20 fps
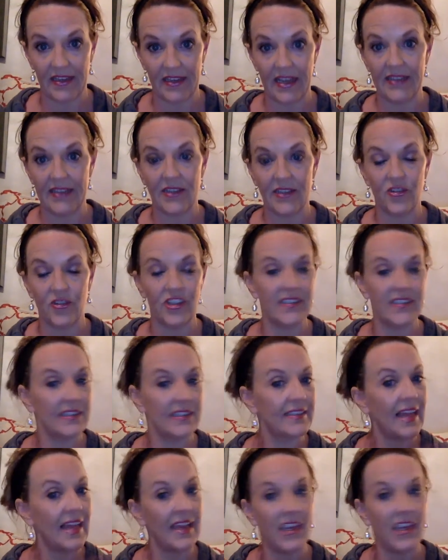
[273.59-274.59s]
And so she says,
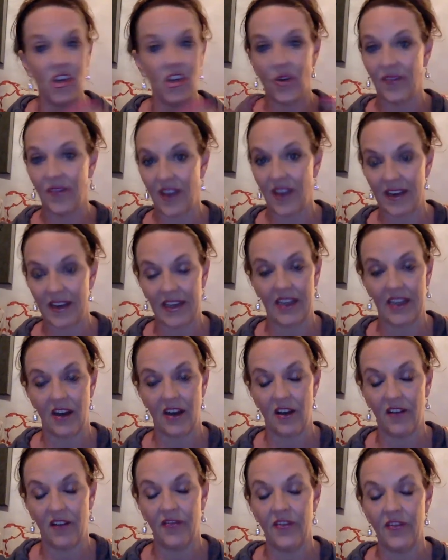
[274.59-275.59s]
hey, I've got to get
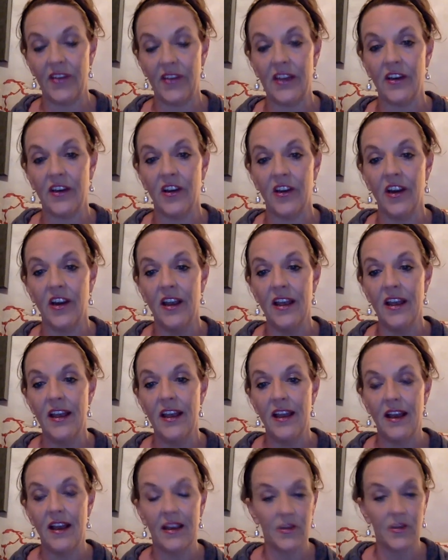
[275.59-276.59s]
off here
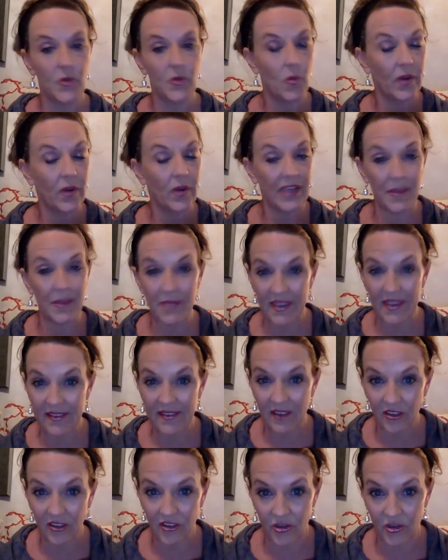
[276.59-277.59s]
because we want to keep these
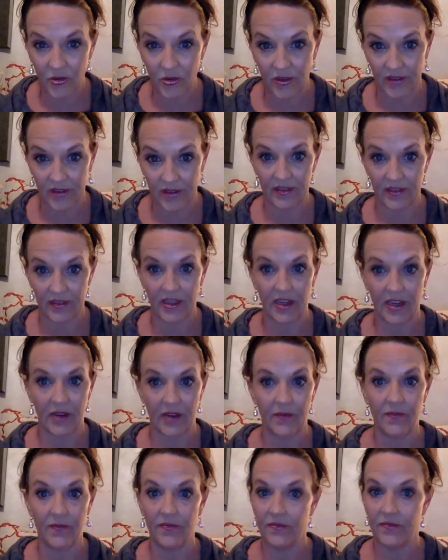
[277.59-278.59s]
calls short,
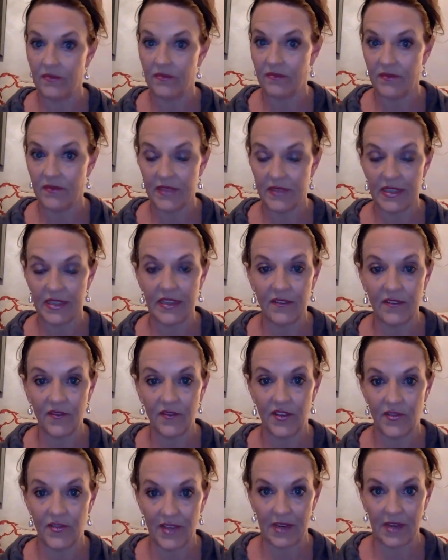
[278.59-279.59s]
10,
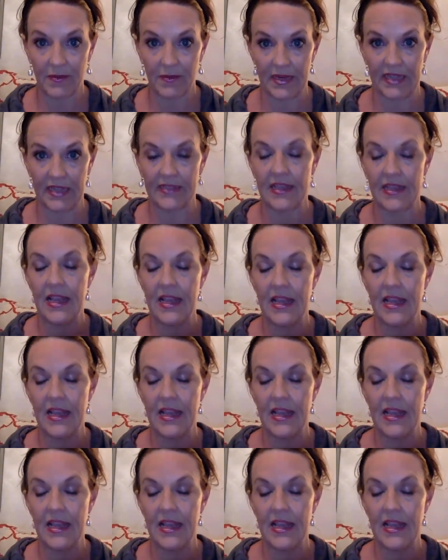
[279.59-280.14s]
15 minutes.